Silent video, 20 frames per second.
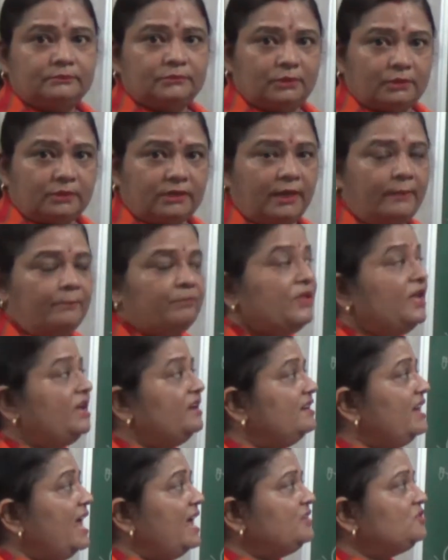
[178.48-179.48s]
okay.
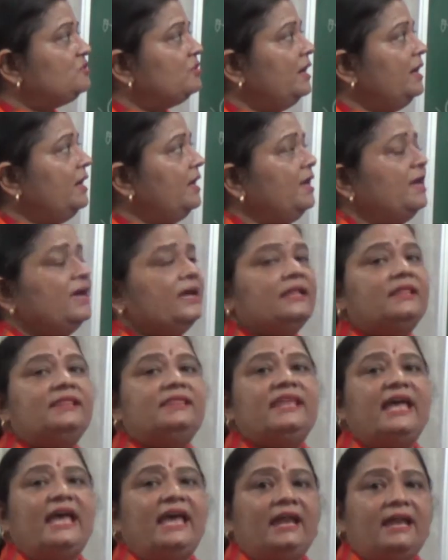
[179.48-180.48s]
Naturally,
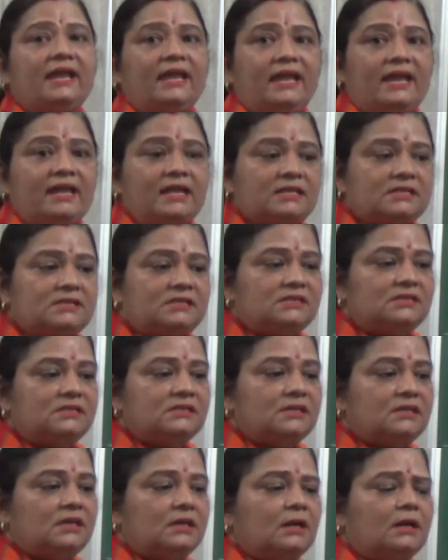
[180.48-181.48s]
there is
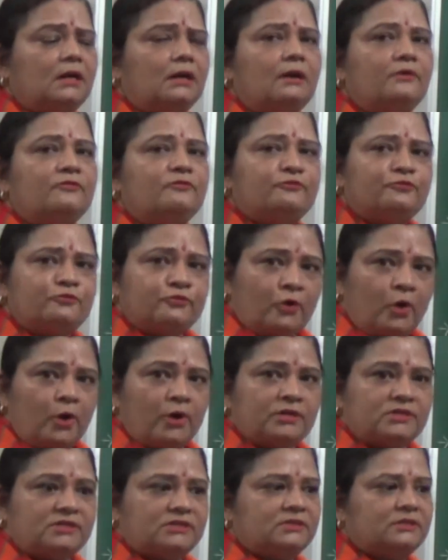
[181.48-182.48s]
a
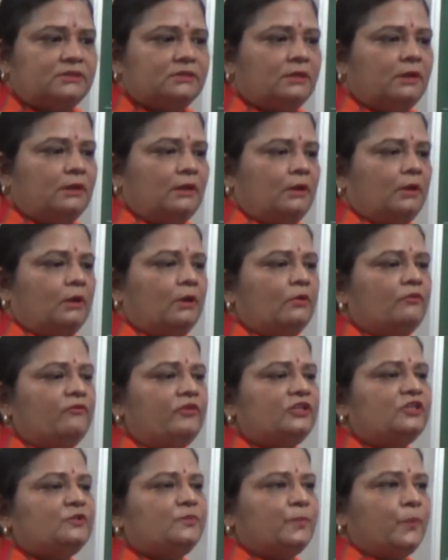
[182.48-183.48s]
force
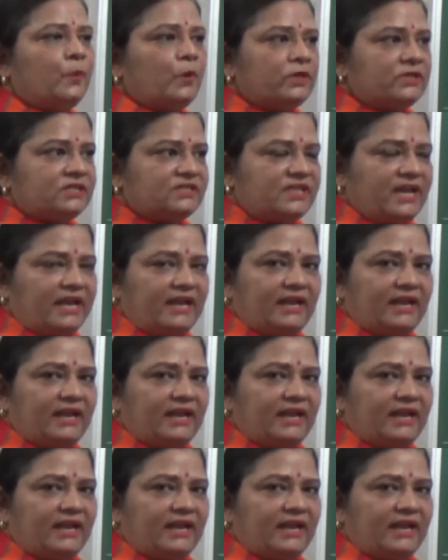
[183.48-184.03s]
which pulls the